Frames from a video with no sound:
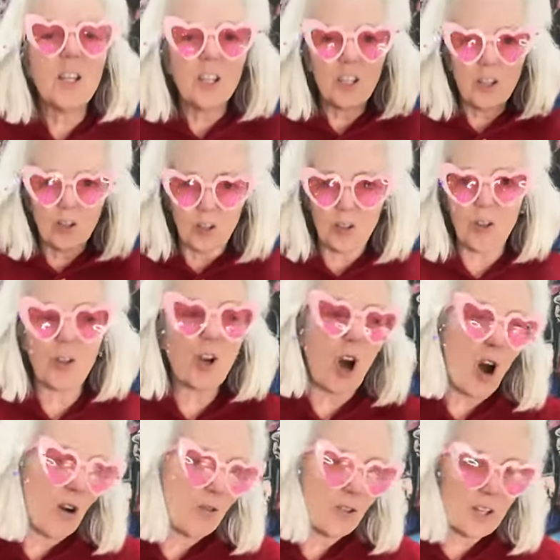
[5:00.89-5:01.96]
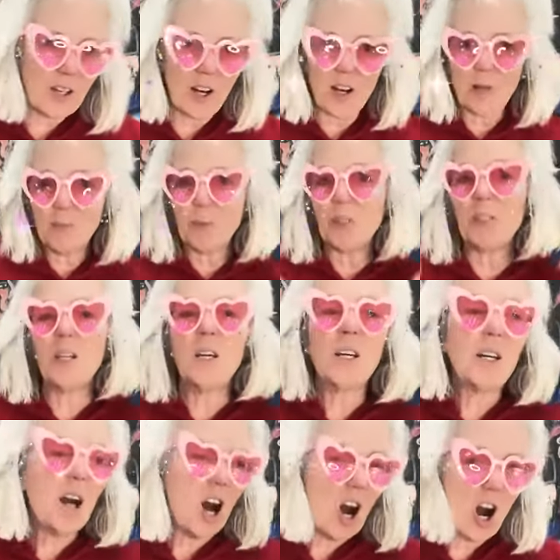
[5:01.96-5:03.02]
your coffee cups,
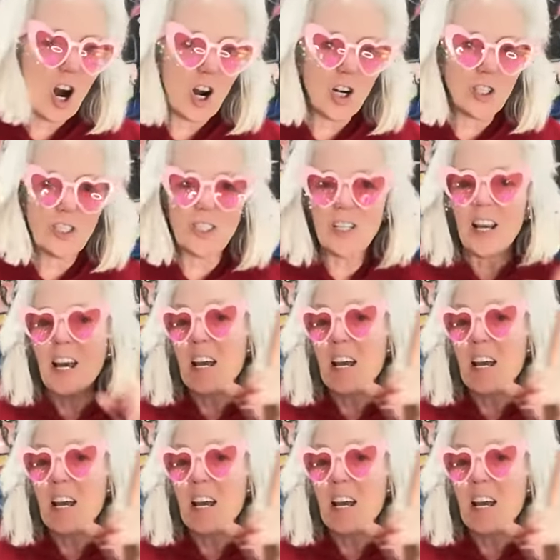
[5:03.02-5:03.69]
hearts,